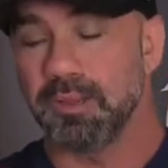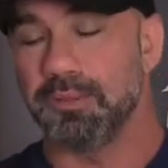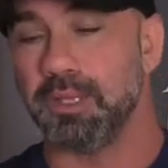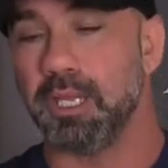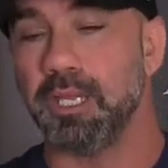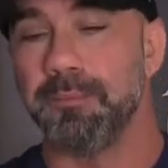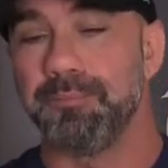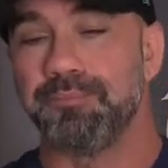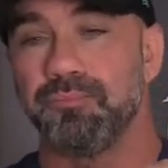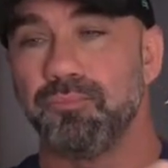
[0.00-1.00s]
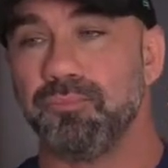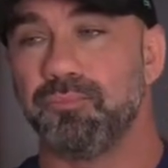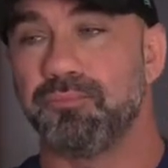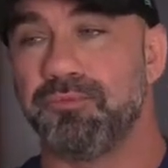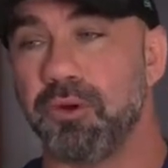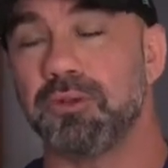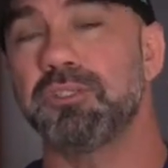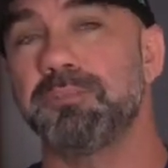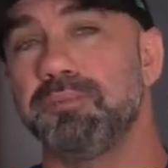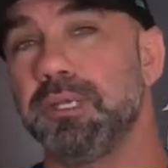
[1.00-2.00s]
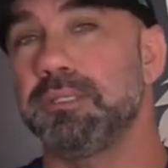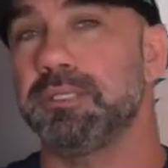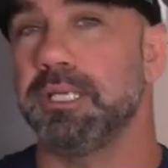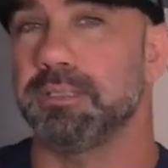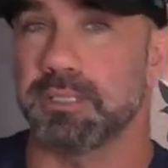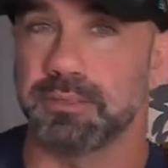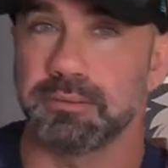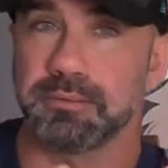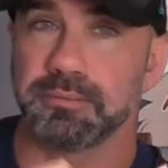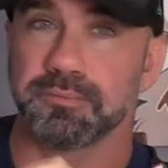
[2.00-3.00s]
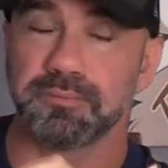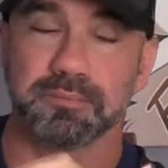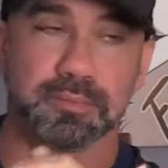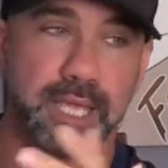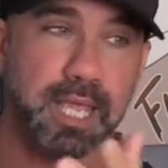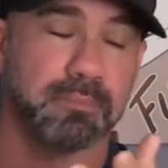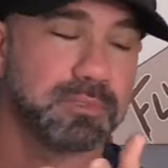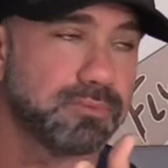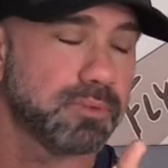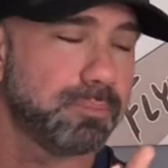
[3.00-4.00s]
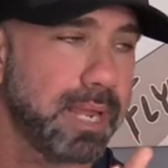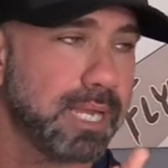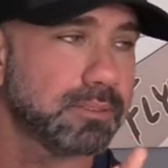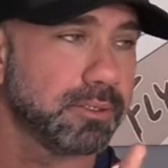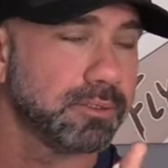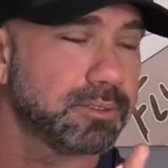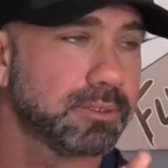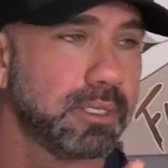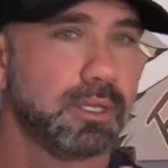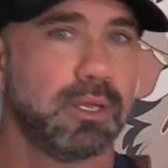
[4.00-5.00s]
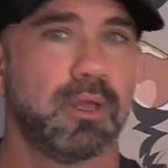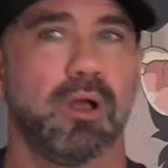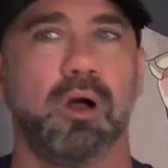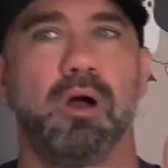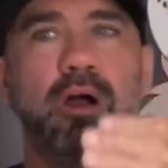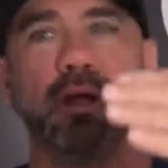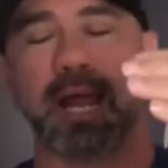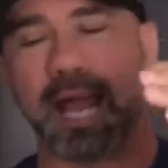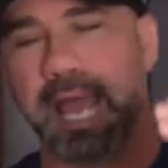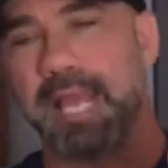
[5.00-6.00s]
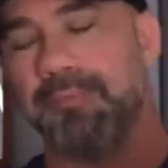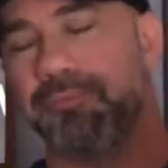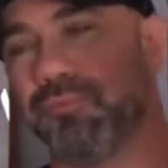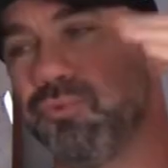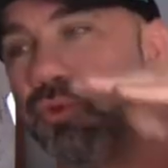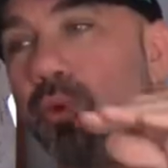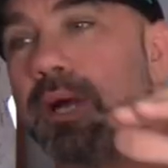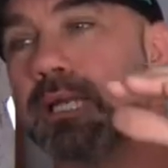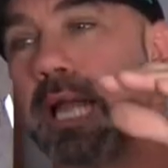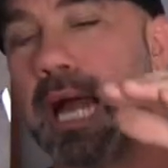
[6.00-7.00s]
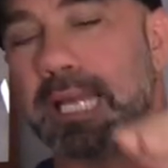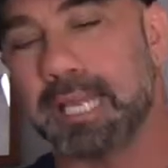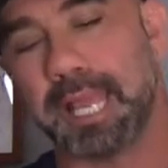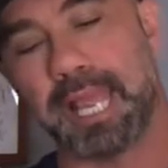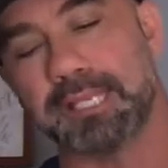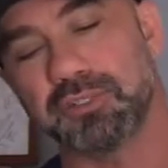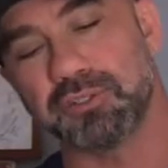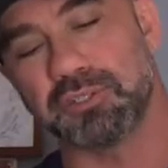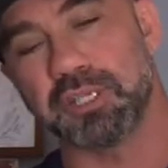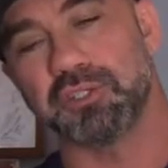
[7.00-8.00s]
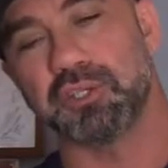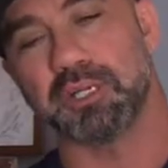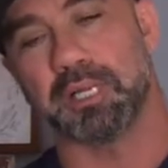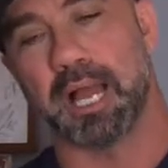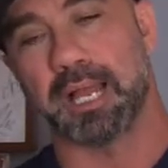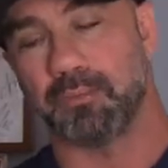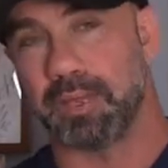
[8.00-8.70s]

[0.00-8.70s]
The first preseason games for the Panthers are at 2 o'clock and 6 o'clock.